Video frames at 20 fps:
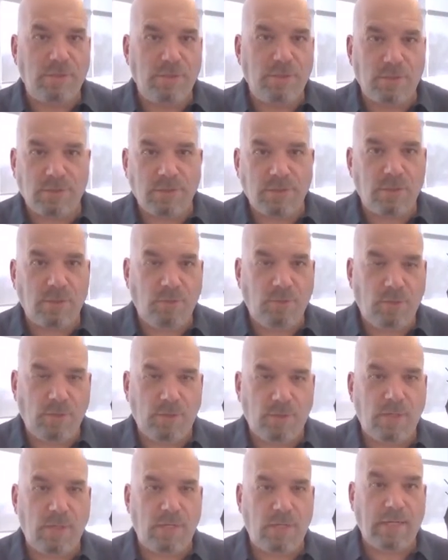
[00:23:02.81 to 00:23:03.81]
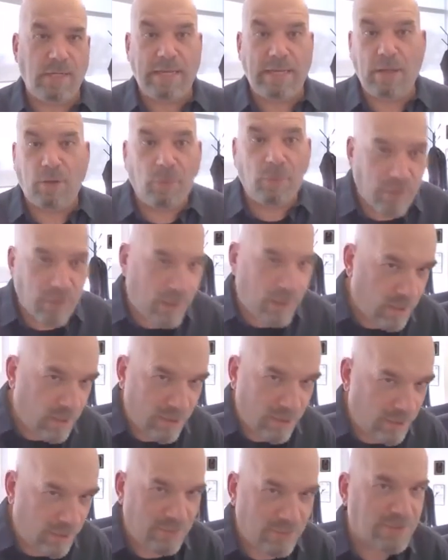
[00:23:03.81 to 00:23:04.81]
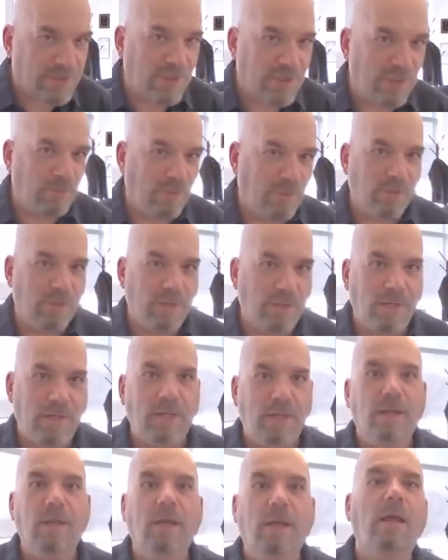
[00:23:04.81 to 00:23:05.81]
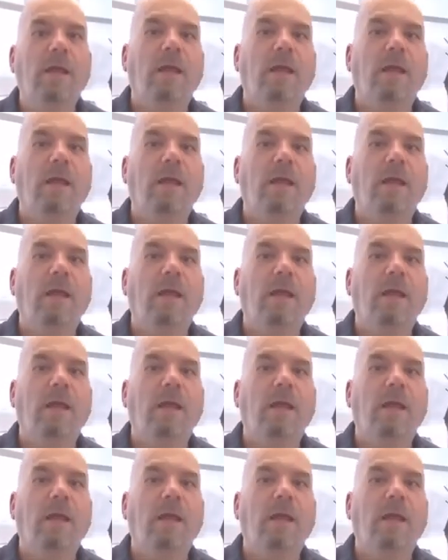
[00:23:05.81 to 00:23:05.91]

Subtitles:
in this community and healthcare in this community,